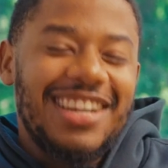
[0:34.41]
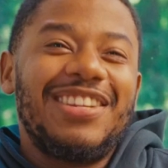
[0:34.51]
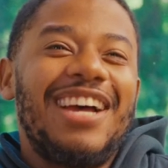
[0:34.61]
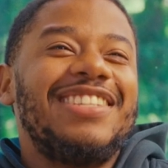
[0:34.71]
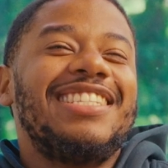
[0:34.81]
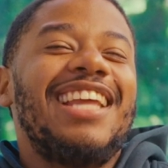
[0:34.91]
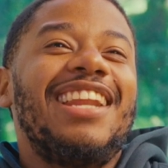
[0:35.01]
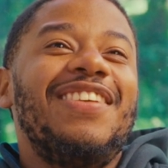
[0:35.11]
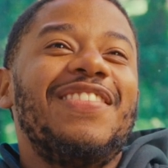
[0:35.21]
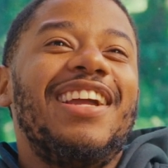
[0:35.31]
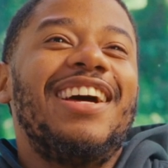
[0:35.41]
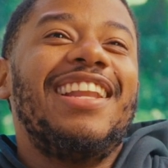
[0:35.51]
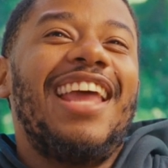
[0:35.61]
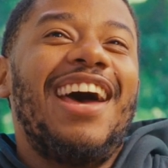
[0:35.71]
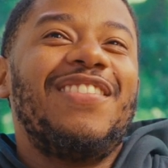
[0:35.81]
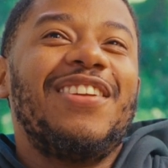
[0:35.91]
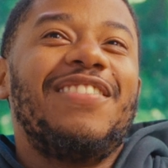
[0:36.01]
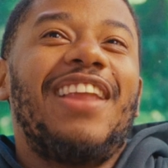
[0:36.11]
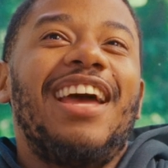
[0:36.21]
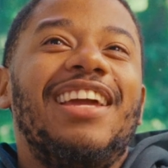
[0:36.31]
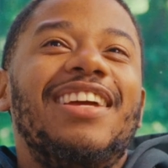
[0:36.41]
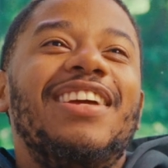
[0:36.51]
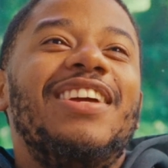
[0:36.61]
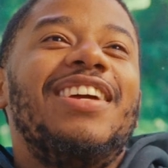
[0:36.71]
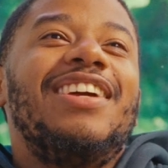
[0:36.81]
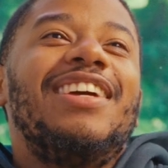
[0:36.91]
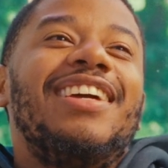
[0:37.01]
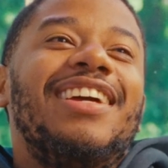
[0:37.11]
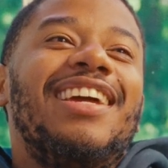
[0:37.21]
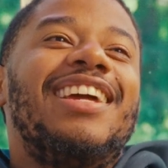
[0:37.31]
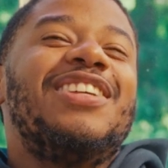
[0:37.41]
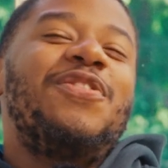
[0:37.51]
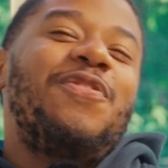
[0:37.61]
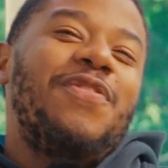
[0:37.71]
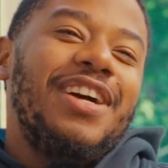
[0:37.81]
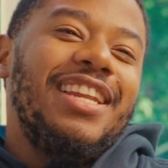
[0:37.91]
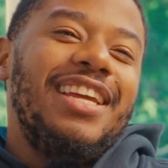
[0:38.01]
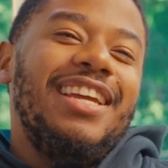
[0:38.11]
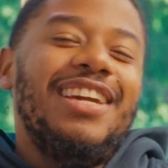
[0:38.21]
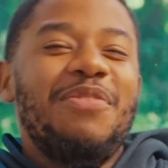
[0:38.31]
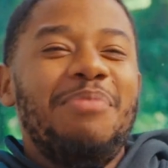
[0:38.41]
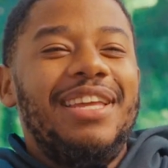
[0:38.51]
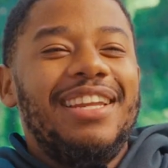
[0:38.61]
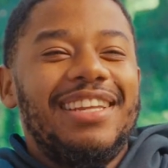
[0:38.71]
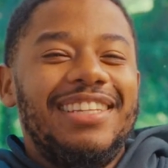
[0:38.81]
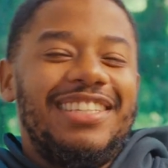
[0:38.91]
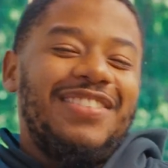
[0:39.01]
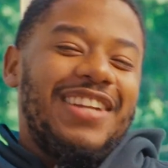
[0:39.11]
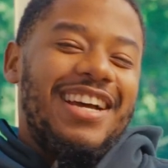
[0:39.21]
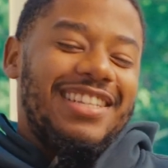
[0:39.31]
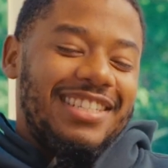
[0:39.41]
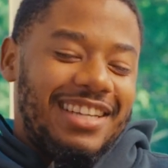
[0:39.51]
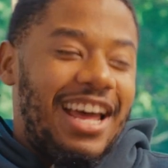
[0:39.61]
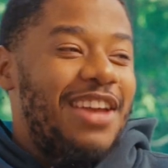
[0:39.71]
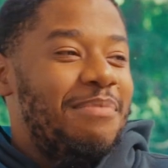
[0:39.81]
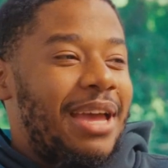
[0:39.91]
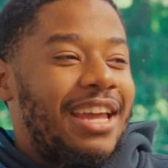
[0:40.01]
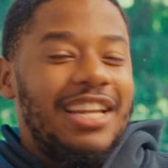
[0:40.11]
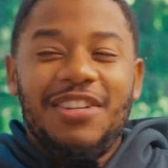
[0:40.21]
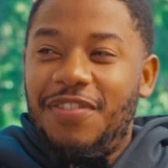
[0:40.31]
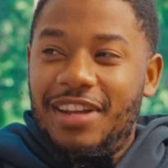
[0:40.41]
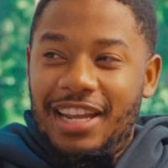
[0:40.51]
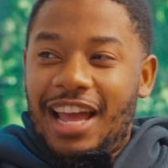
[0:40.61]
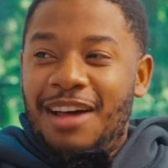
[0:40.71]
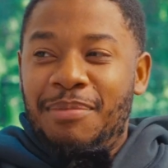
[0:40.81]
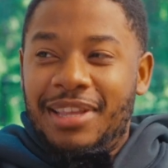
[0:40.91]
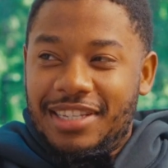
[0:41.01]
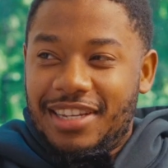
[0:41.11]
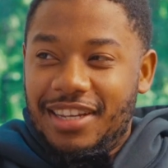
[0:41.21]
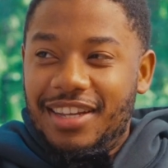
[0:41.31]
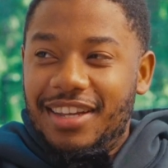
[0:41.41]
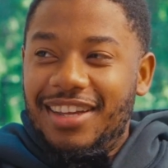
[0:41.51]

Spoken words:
sometimes it's not even a laughter of like, it's funny comedically. Sometimes it's like, man, it's funny. I'm this good.